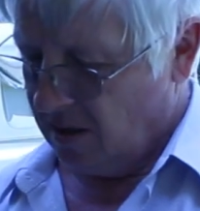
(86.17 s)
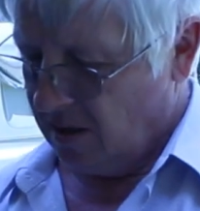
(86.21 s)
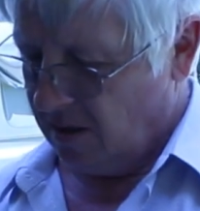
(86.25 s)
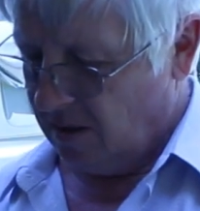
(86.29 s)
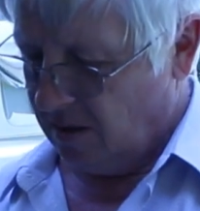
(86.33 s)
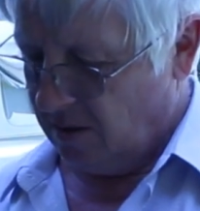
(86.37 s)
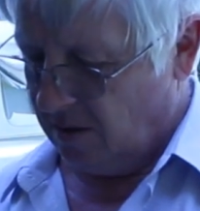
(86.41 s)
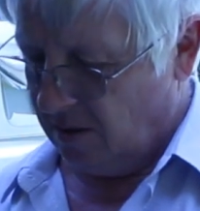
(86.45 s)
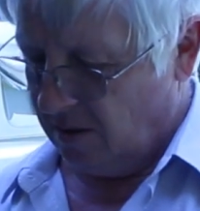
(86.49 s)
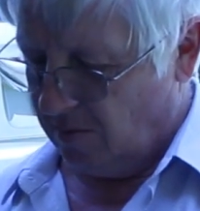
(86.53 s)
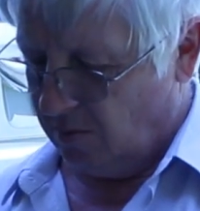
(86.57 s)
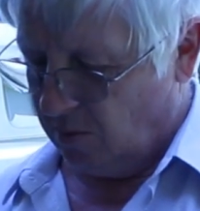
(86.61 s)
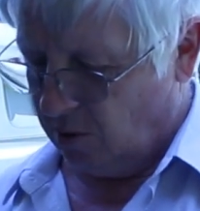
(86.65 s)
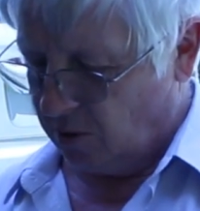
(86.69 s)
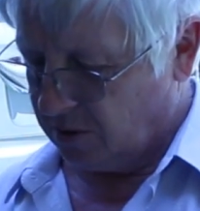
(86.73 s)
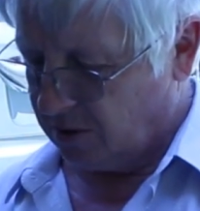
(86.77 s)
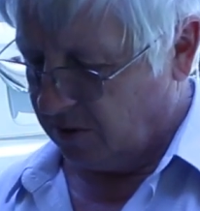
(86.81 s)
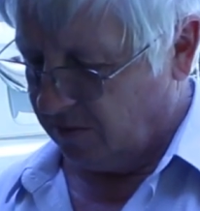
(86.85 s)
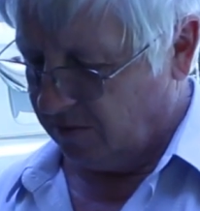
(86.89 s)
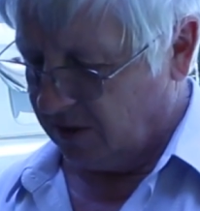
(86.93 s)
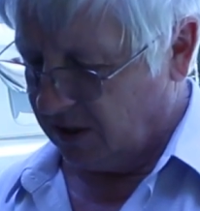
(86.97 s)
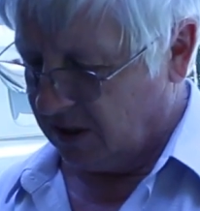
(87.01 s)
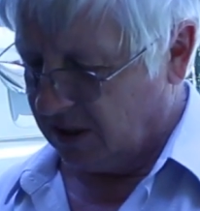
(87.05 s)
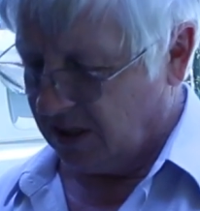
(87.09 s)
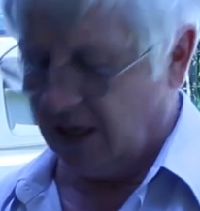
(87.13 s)
uh, most
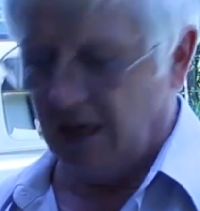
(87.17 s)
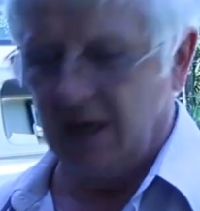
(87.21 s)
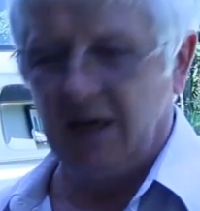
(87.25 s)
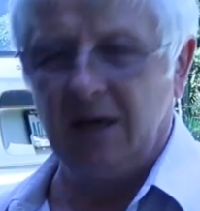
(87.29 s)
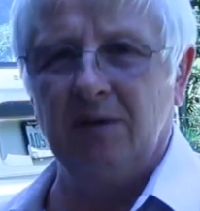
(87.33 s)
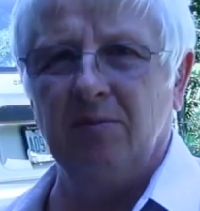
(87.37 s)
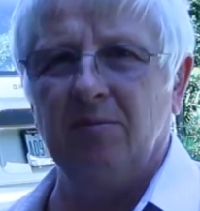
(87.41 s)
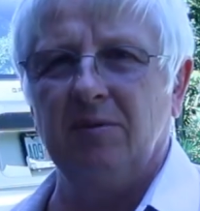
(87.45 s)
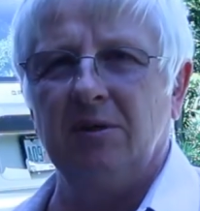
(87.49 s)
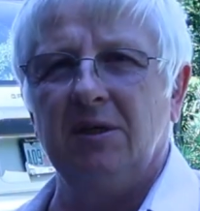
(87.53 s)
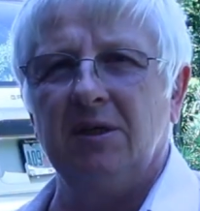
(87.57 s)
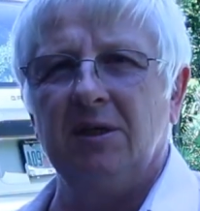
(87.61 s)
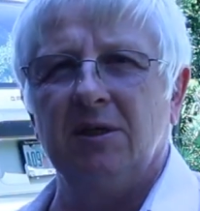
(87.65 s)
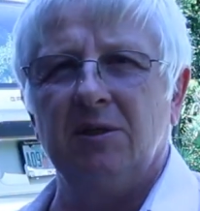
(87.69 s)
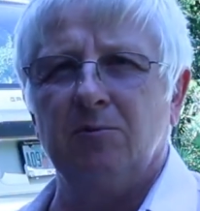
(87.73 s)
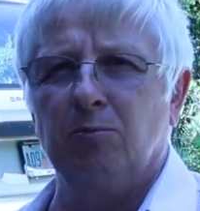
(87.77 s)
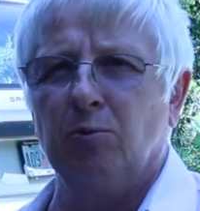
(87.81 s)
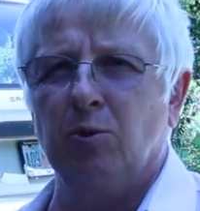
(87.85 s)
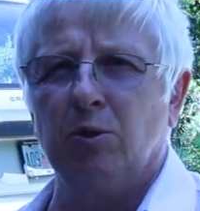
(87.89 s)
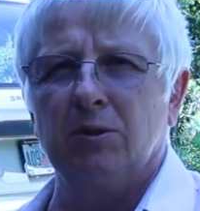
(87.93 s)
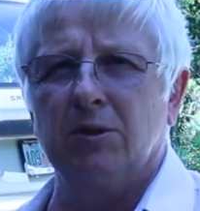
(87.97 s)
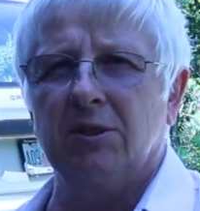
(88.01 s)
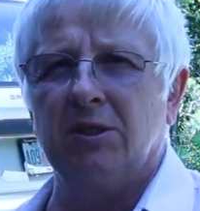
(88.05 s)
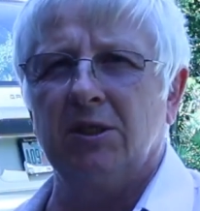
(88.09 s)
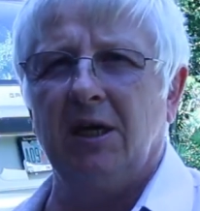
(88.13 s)
of the time it
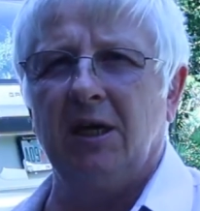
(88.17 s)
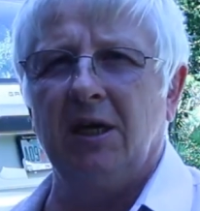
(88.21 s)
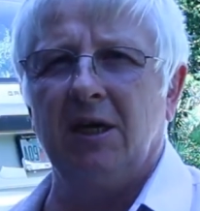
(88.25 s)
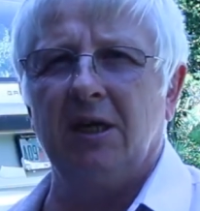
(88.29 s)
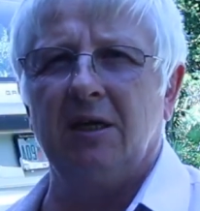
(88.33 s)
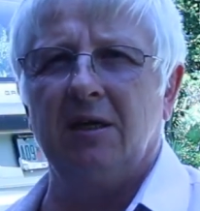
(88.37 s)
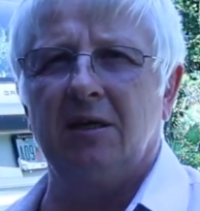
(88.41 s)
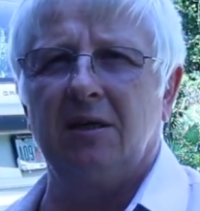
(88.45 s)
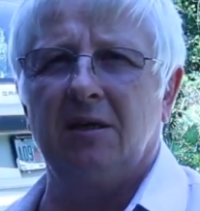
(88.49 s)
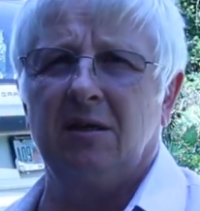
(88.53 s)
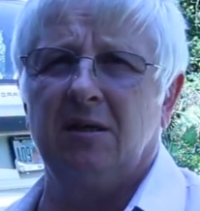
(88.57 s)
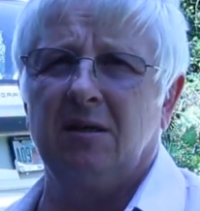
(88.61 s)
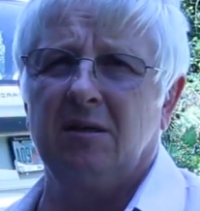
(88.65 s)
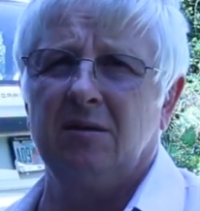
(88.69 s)
won't take